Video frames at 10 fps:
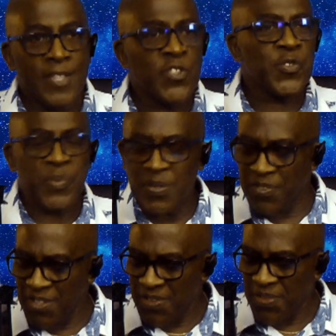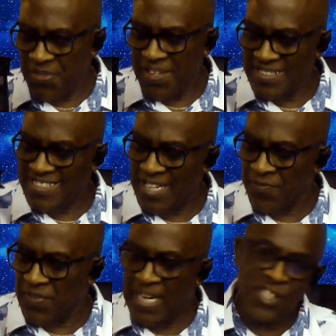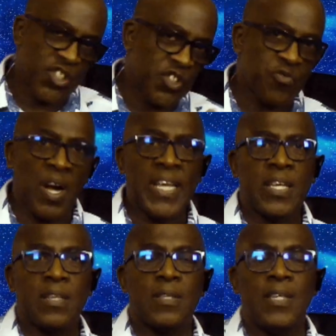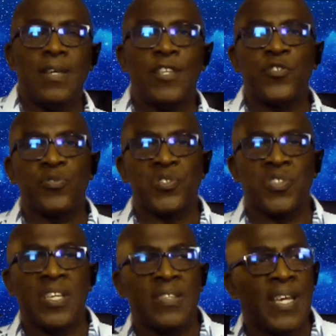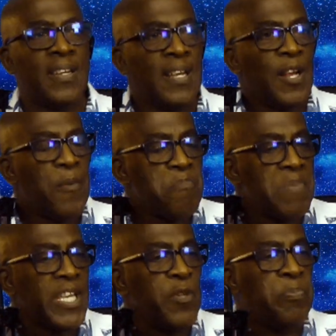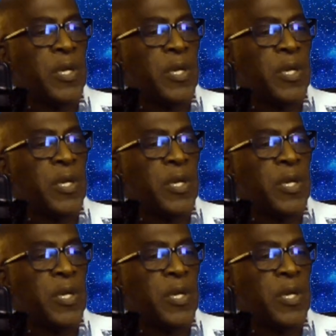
This is one of the other things that I find strikingly interesting, that many